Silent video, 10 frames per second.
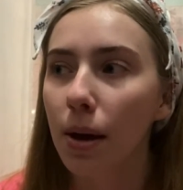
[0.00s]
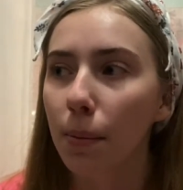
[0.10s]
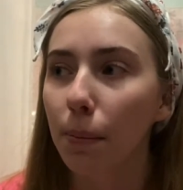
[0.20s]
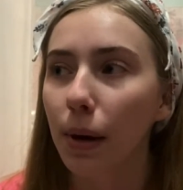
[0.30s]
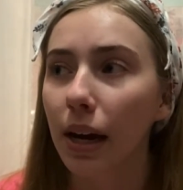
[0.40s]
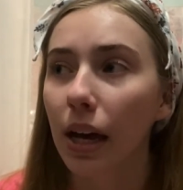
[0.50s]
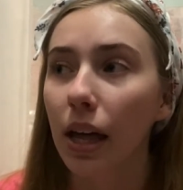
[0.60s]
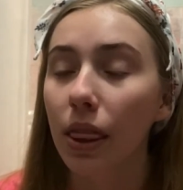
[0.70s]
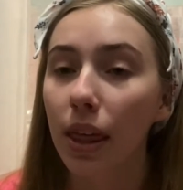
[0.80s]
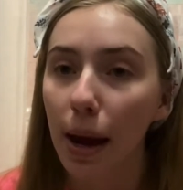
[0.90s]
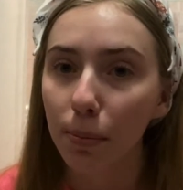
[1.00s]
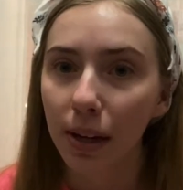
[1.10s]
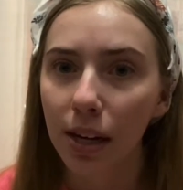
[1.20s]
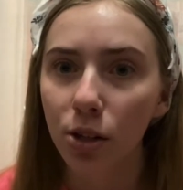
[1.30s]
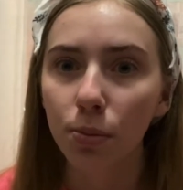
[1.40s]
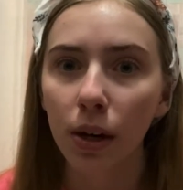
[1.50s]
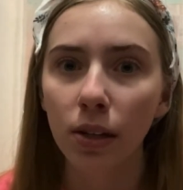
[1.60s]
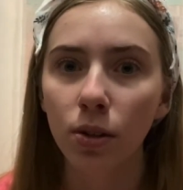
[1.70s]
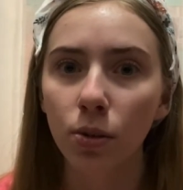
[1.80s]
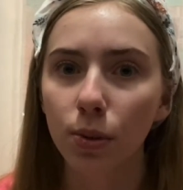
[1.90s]
but the application
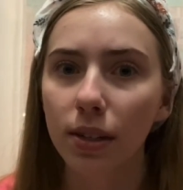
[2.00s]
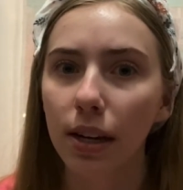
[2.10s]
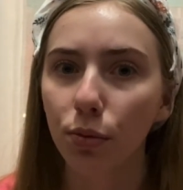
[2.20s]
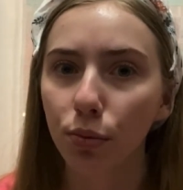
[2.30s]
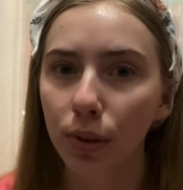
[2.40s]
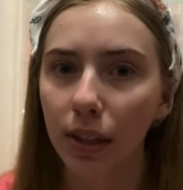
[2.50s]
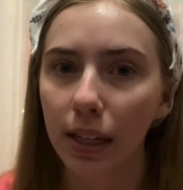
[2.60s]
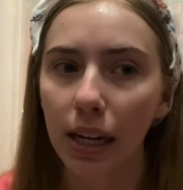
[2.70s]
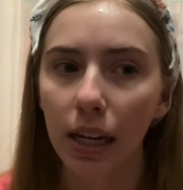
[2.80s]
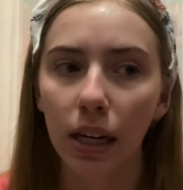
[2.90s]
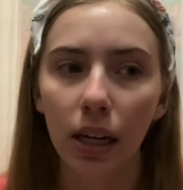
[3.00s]
process was like really